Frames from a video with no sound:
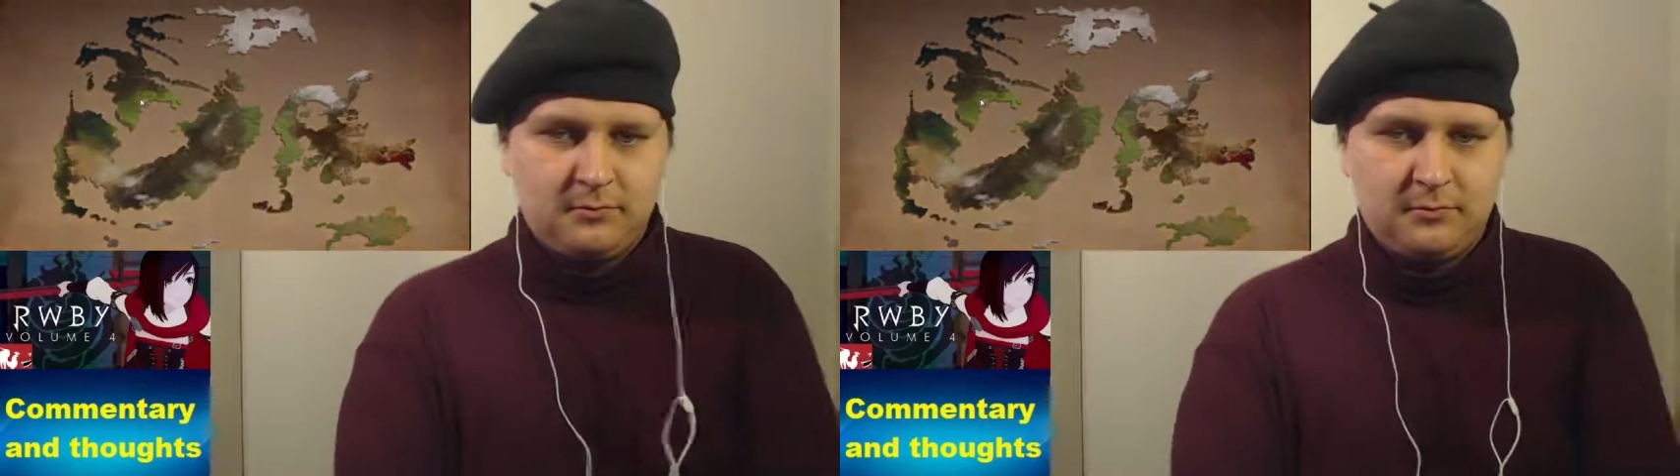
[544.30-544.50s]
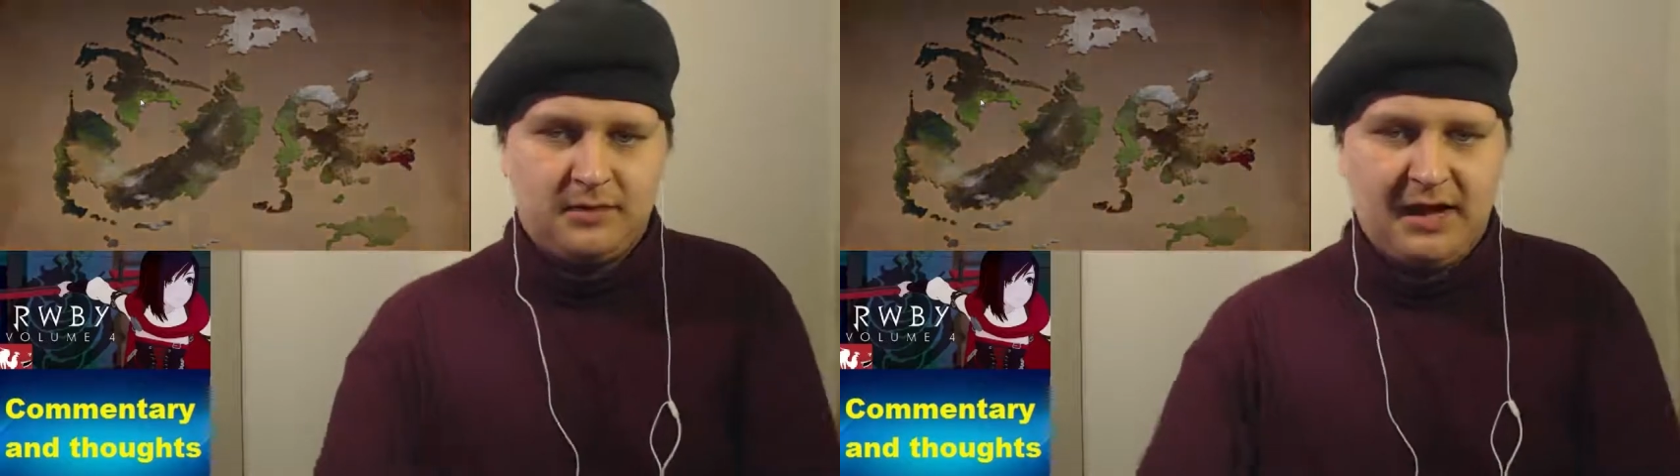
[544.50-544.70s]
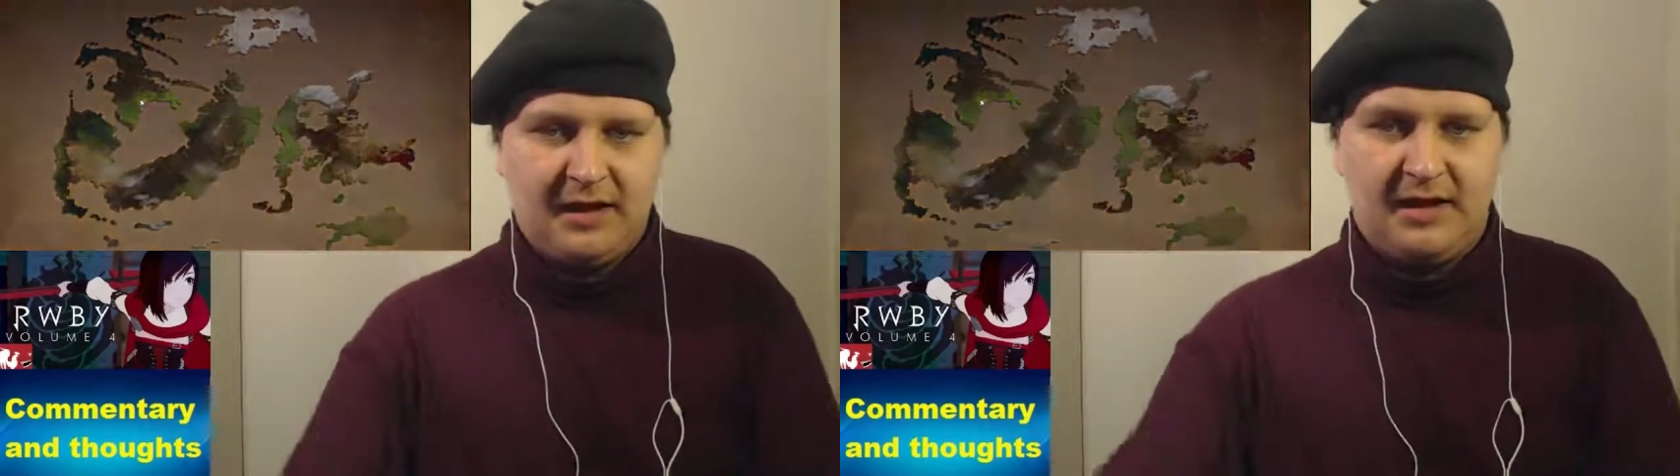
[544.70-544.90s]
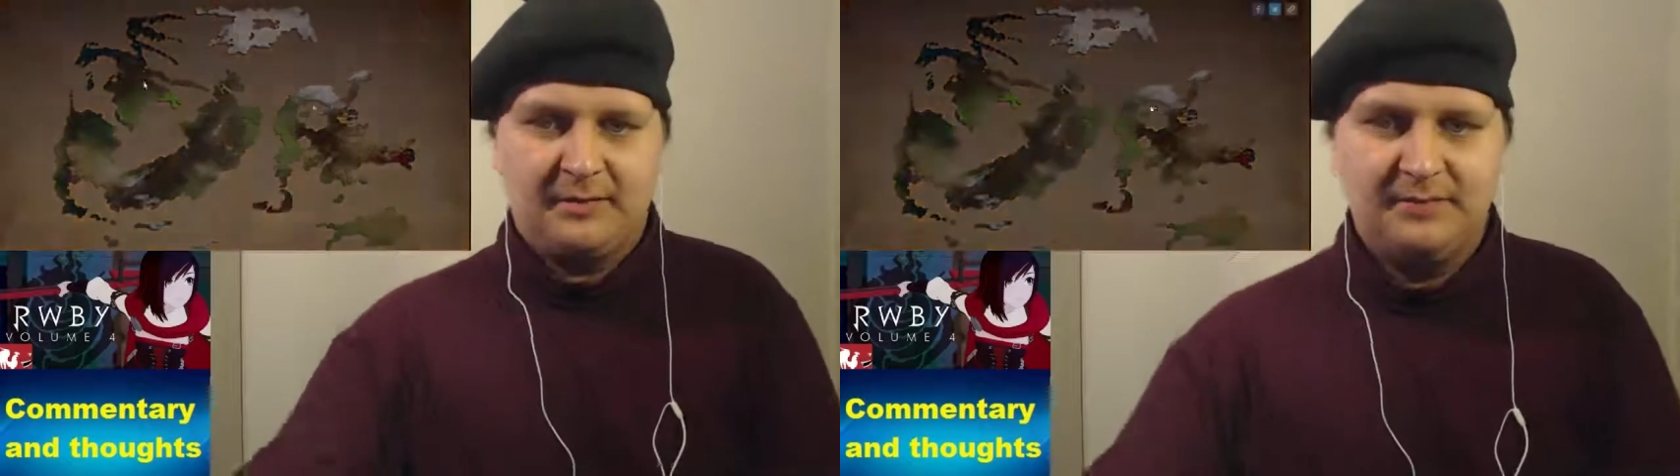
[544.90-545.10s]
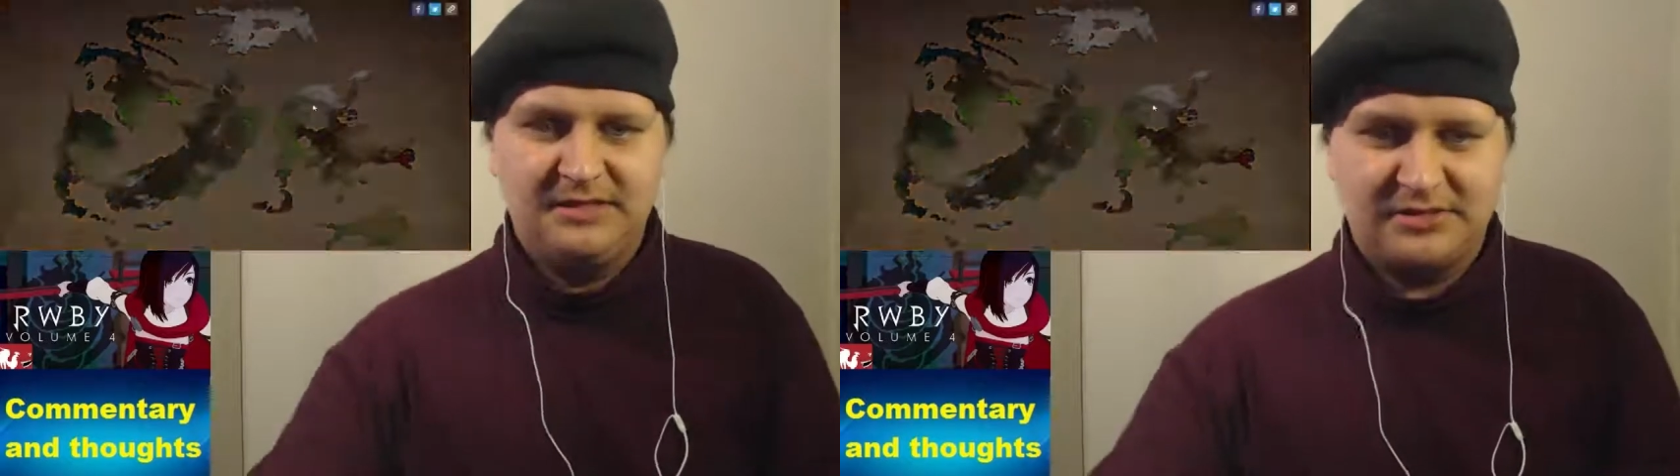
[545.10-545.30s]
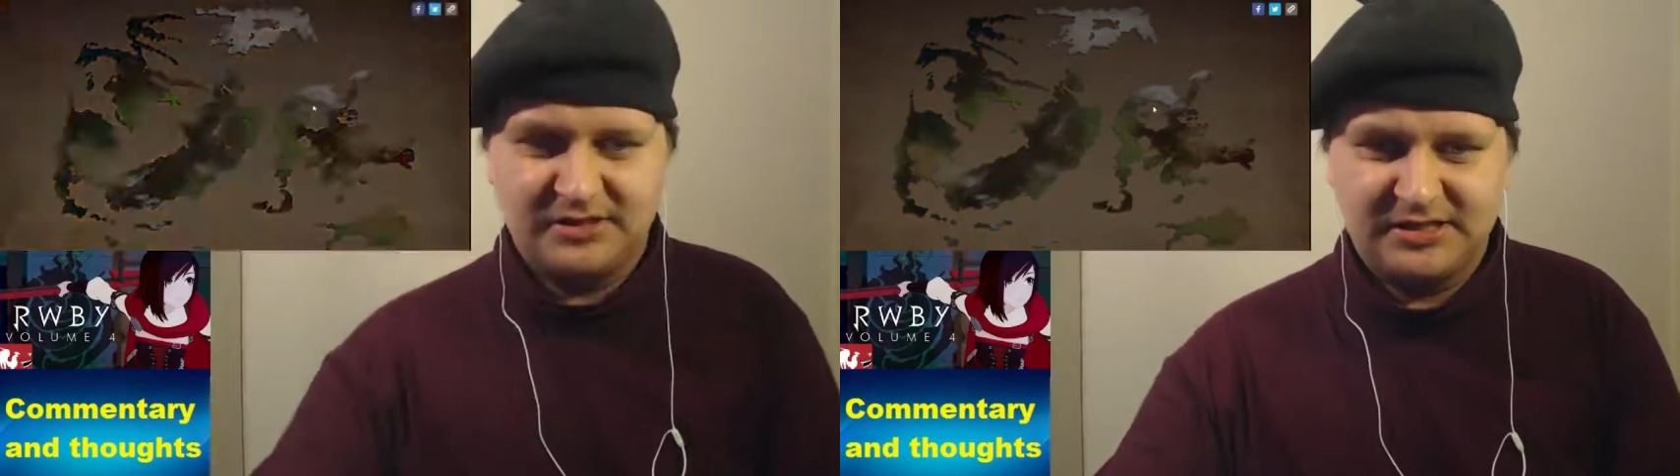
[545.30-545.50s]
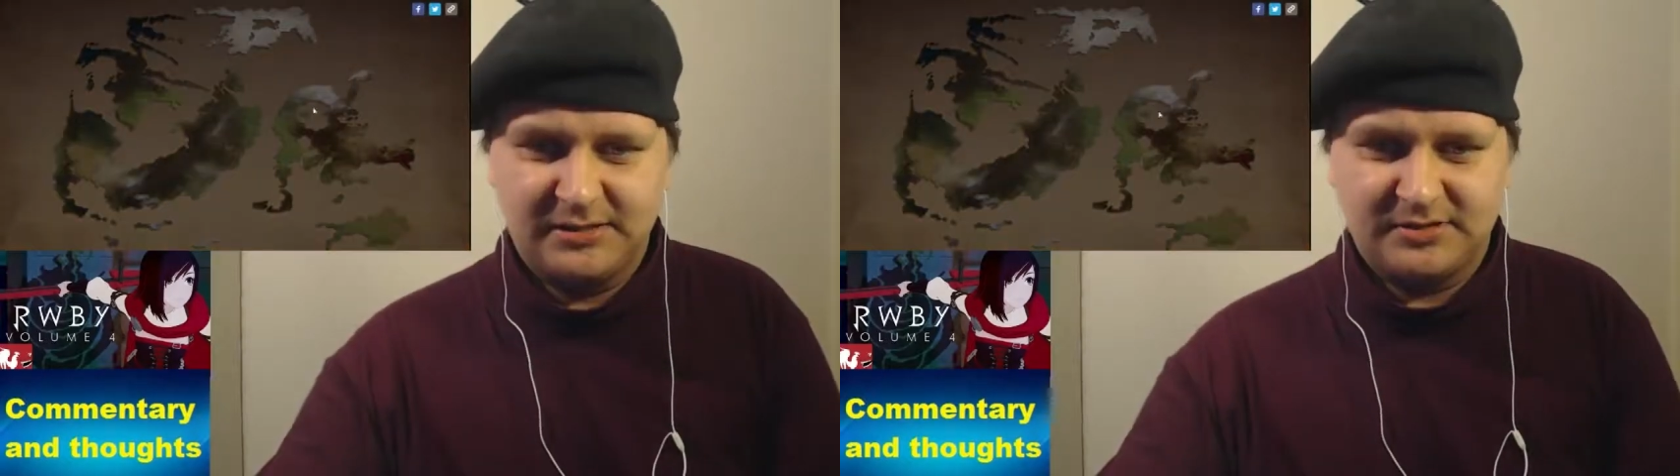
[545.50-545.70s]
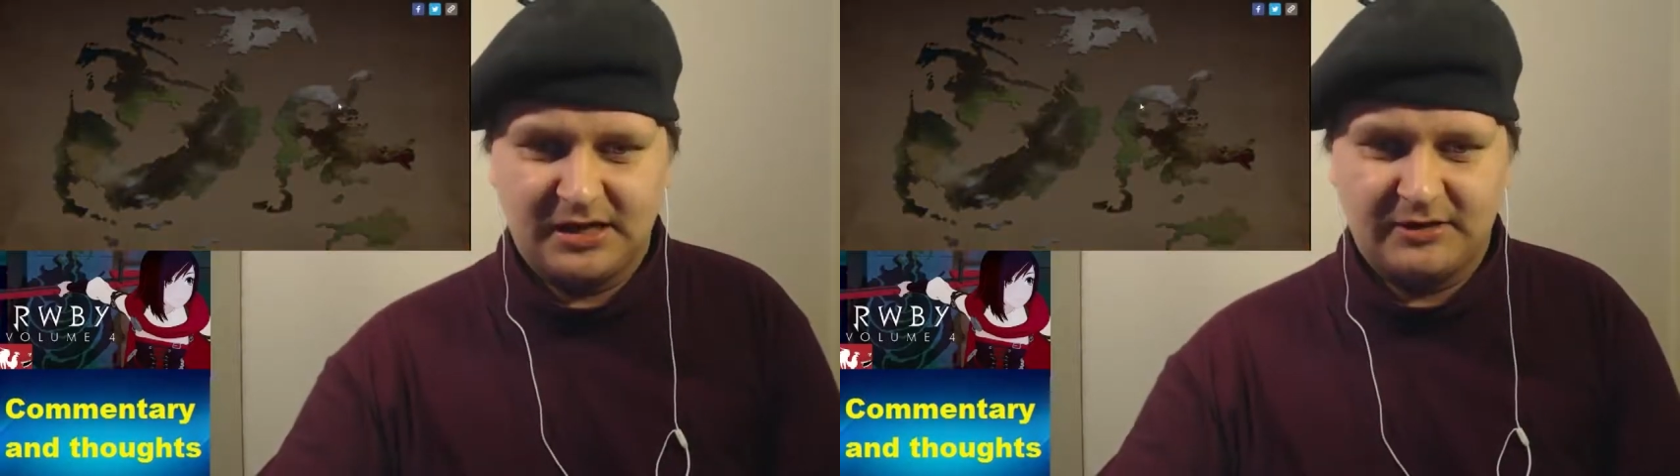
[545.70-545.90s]
Yeah, like Mistral
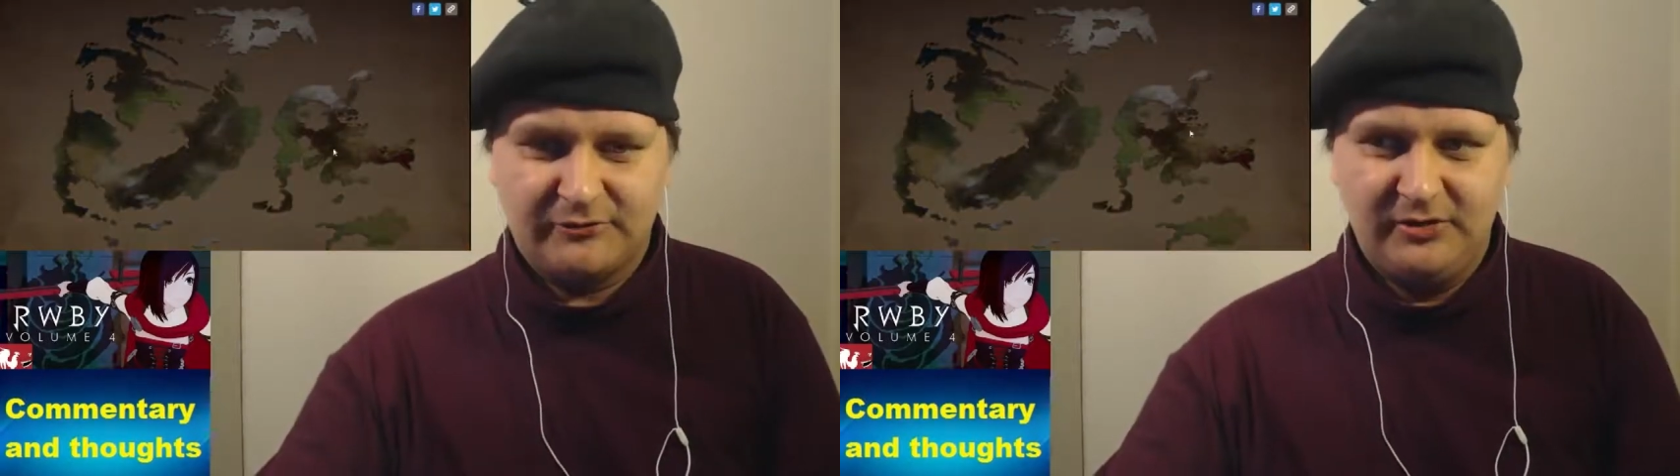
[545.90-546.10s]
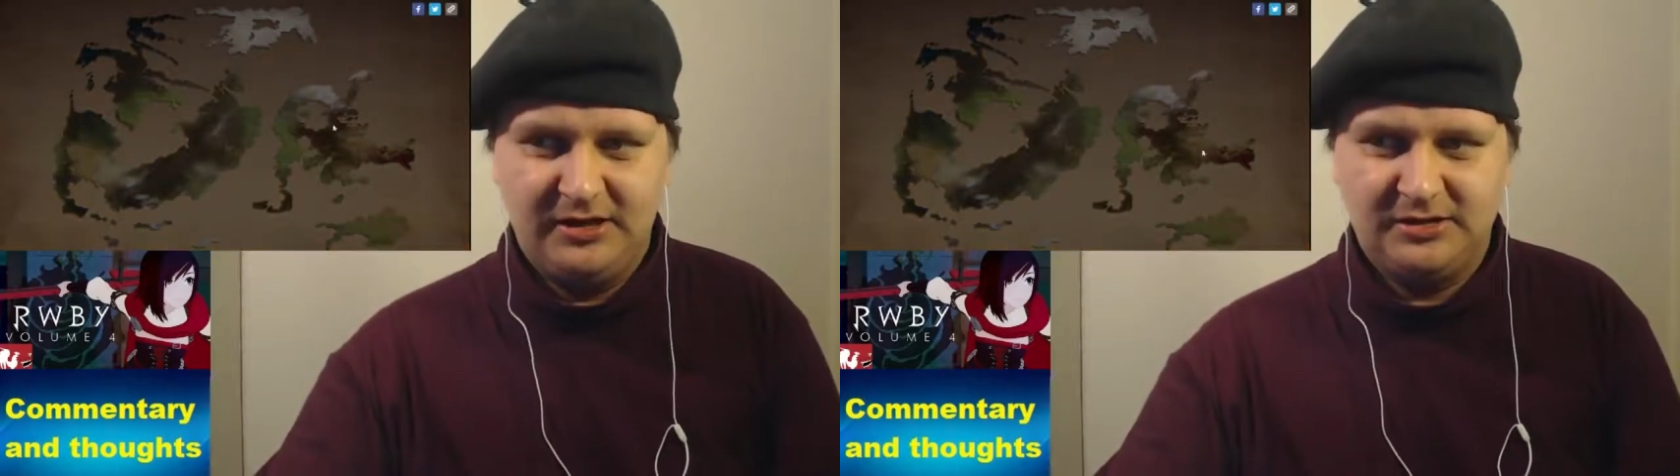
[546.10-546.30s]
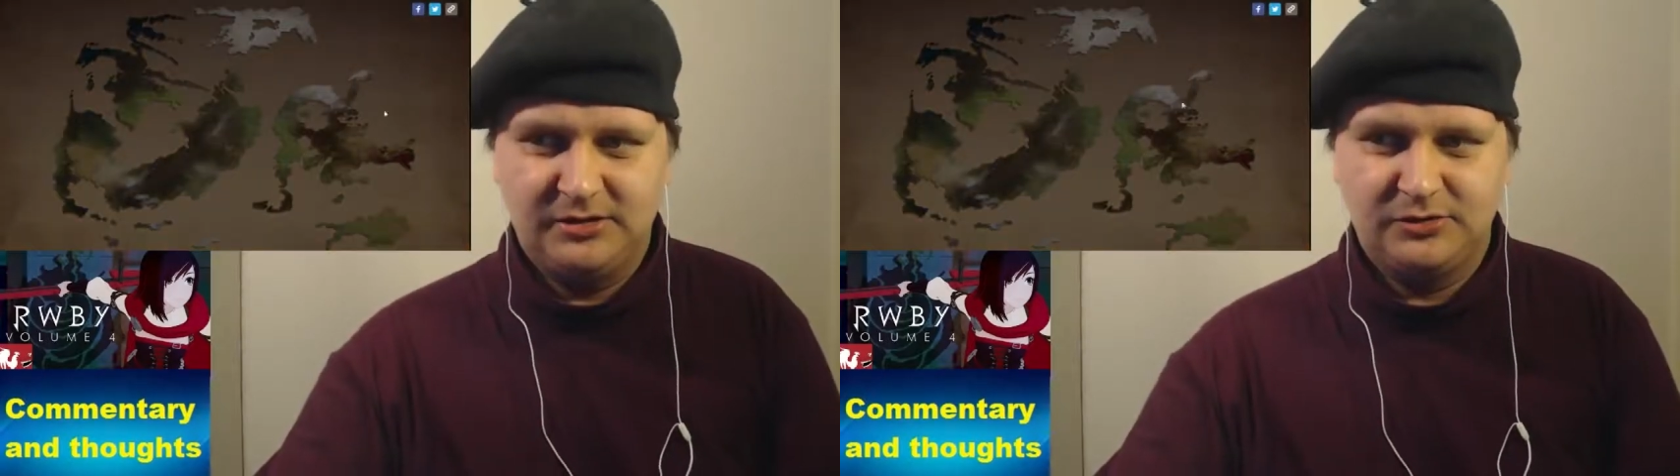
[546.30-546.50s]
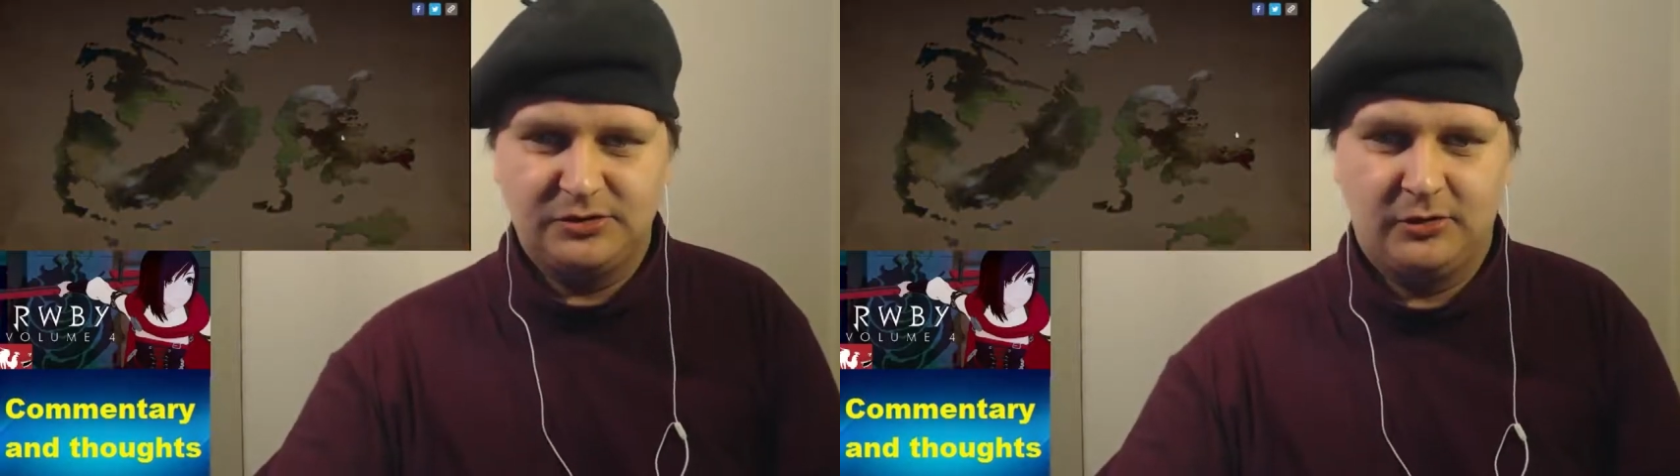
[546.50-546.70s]
seems like a really huge